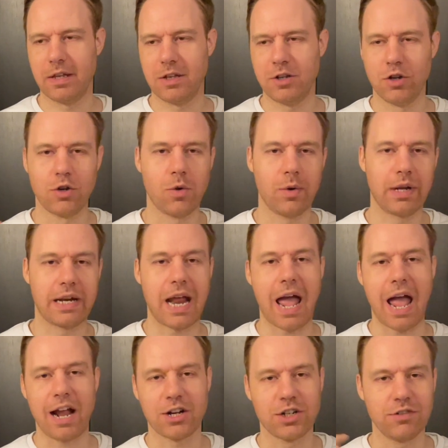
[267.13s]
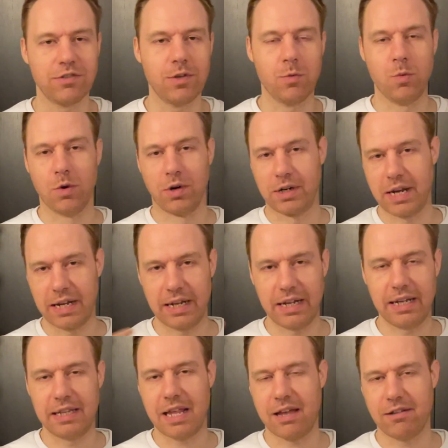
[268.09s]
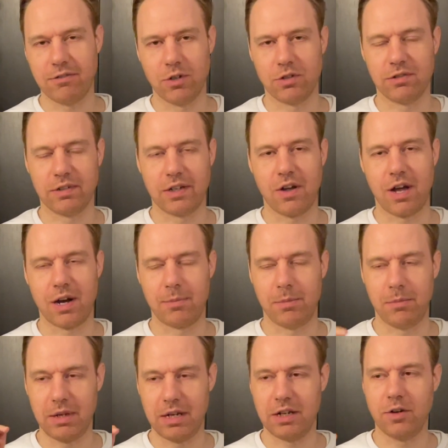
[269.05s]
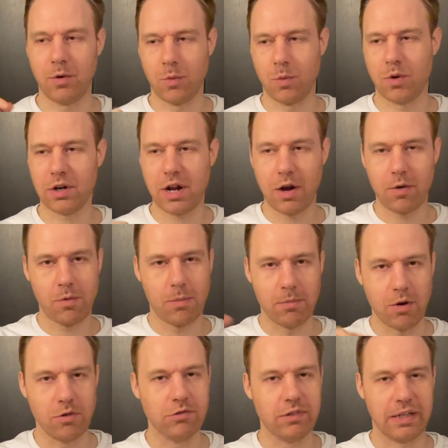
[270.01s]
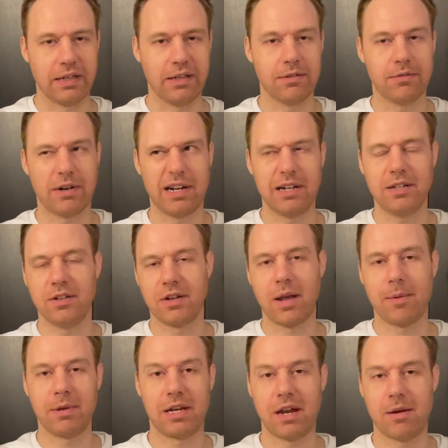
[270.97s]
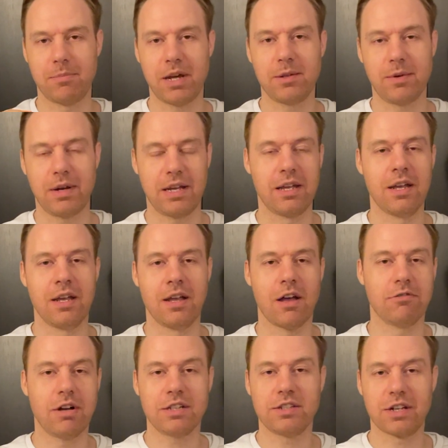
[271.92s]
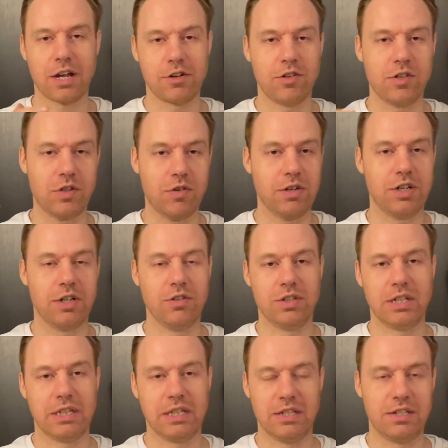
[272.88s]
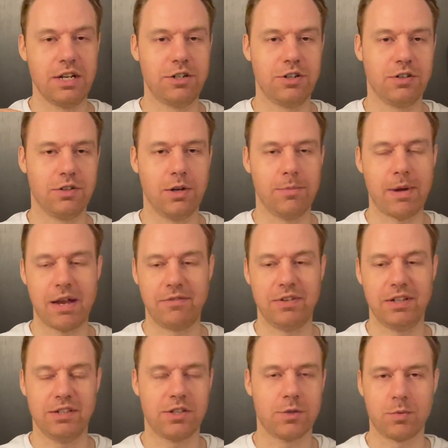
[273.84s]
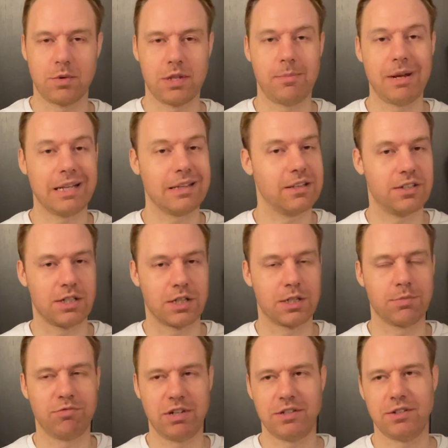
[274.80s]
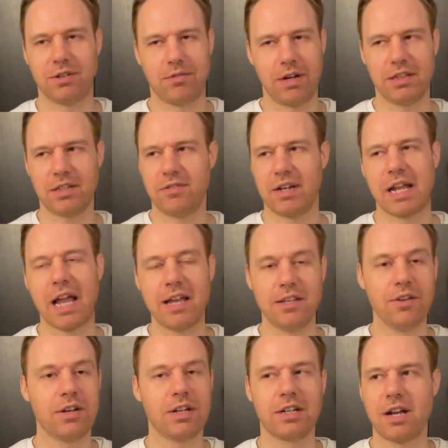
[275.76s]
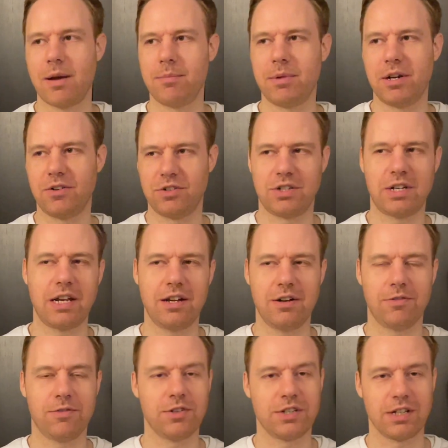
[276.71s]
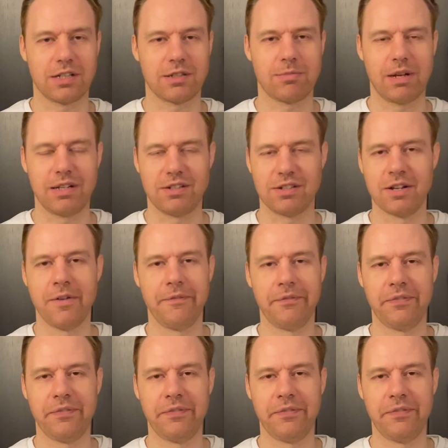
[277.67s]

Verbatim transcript: you're going and actually working in that local economy, meaning you're working remotely, right? You come in, and by the way, lots of countries are introducing these digital nomad visas where they're making this explicit, right? They're like, hey, you can come here, stay here for six months